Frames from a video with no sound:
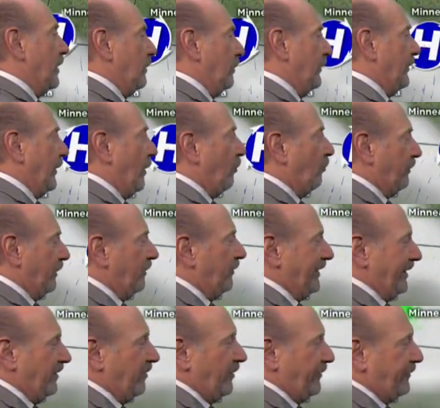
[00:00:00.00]
with no real
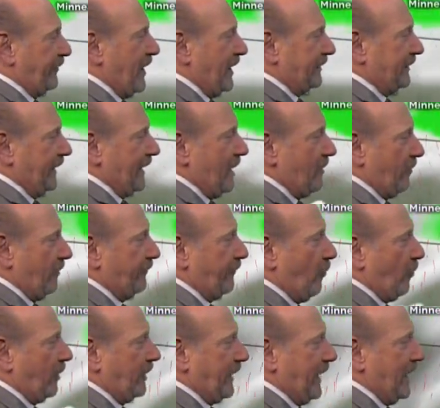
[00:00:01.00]
ill effect in our
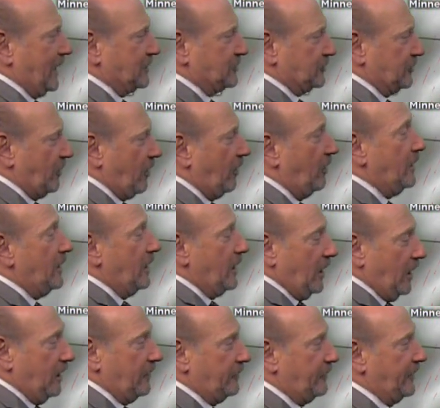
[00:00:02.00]
forecast at all
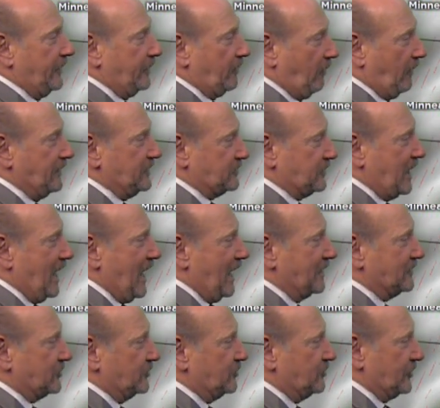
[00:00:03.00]
other than gray
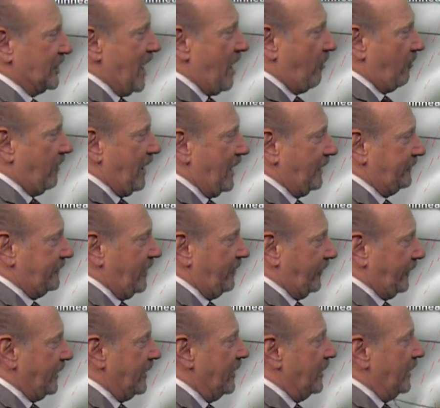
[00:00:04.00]
skies and shower
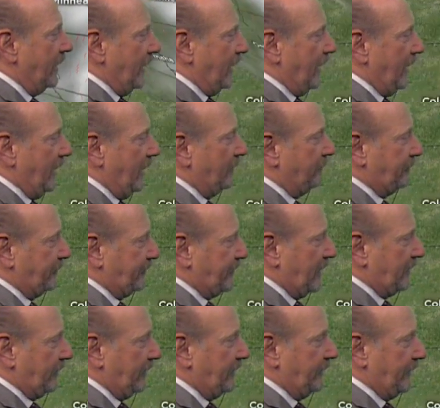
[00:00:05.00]
activity. And
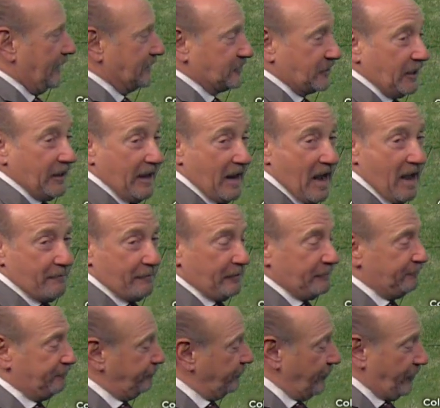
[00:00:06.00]
particularly that's going to
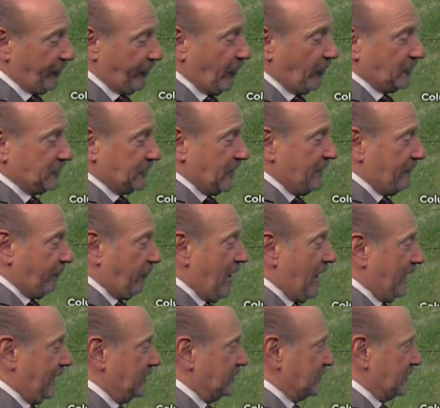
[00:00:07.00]
happen Thursday,
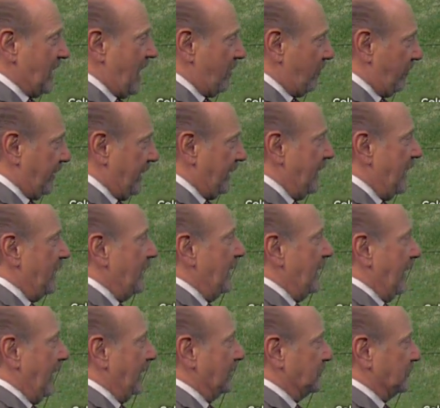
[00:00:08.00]
Friday, Saturday,
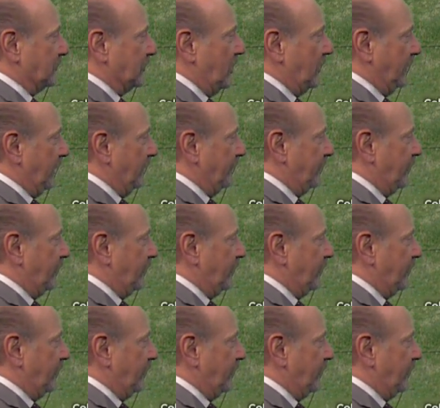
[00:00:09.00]
and Sunday.